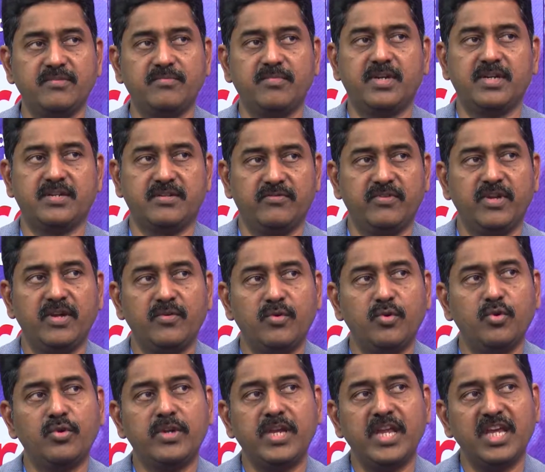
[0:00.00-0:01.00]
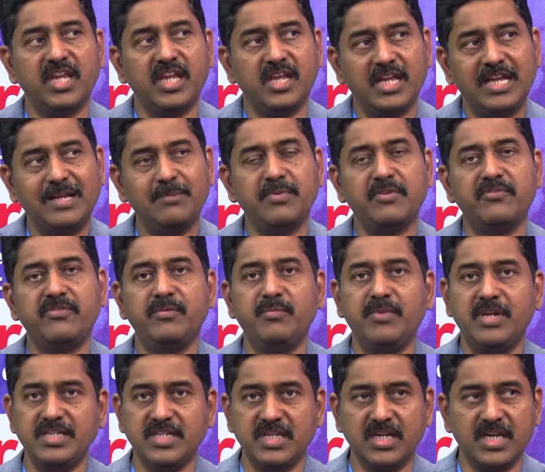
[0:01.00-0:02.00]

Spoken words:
but we have to take a help of imaging